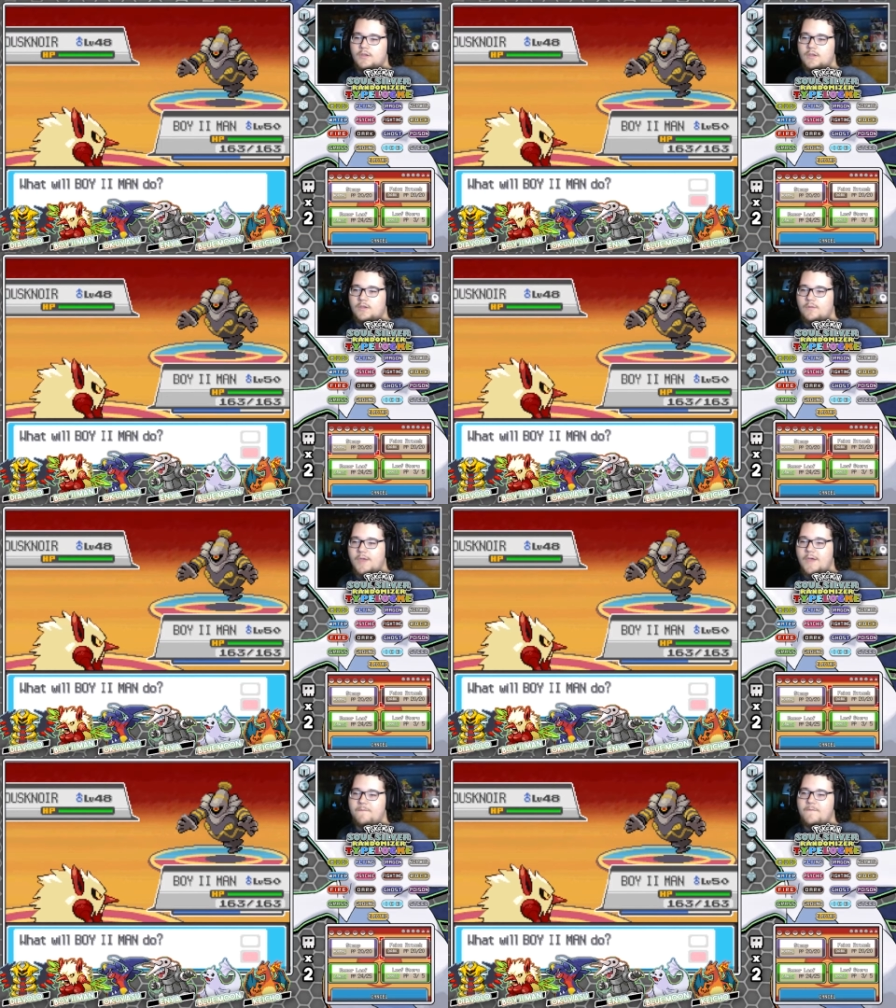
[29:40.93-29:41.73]
We
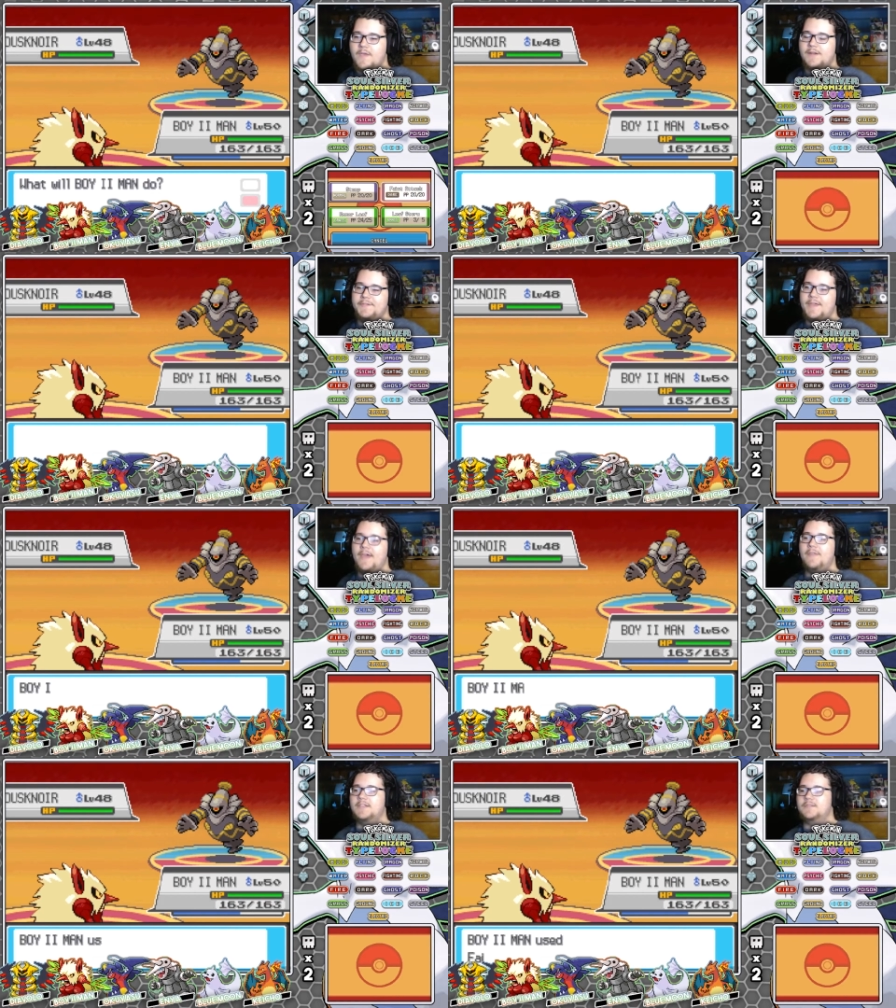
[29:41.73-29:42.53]
got Feint Attack,
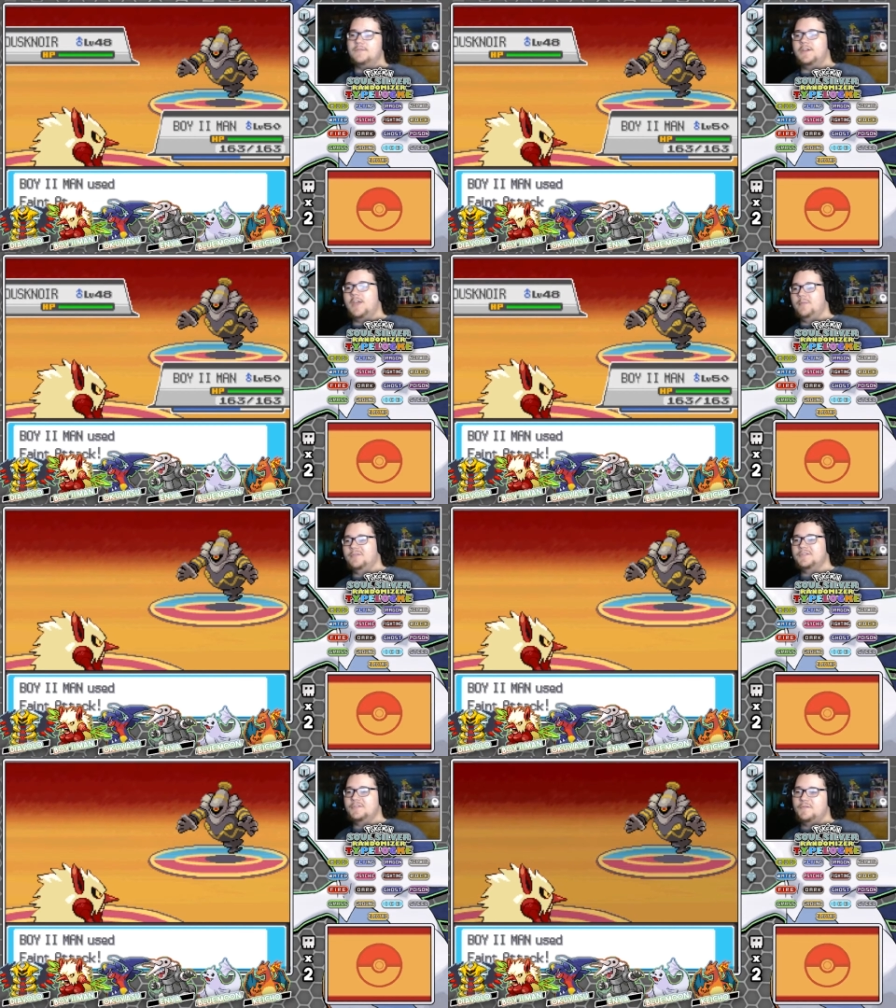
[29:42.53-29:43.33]
that's right, not
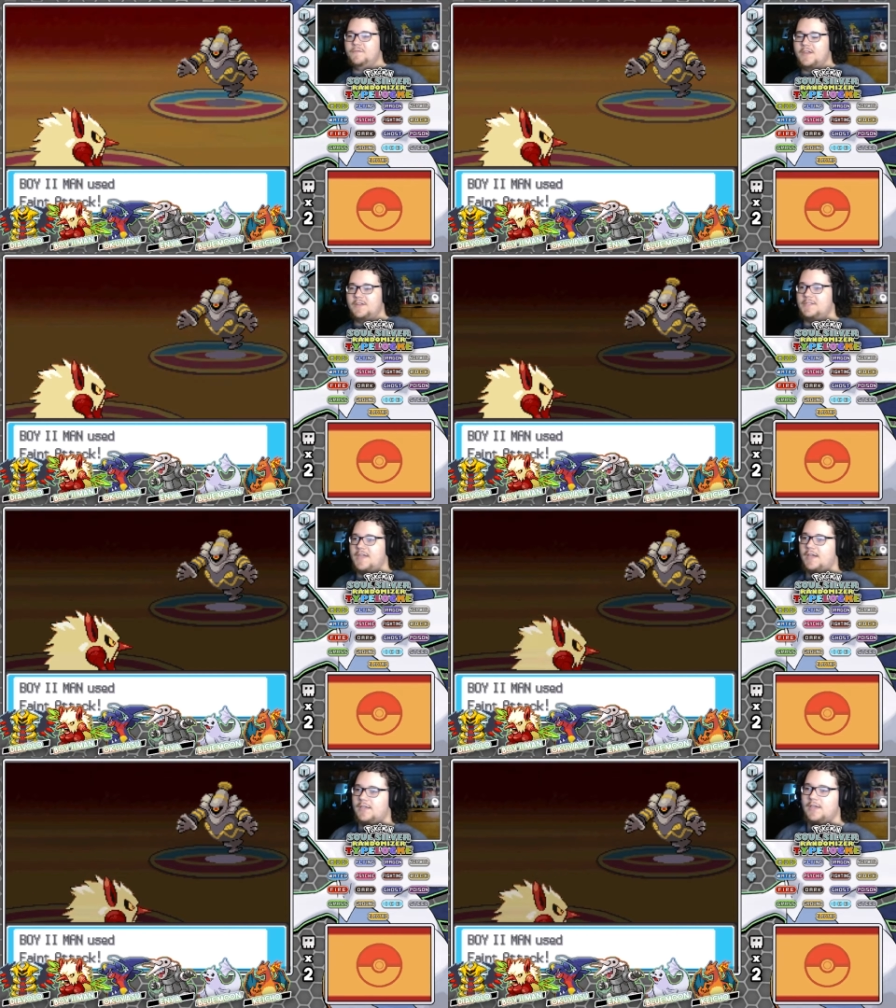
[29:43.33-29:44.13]
Pursuit, Feint Attack.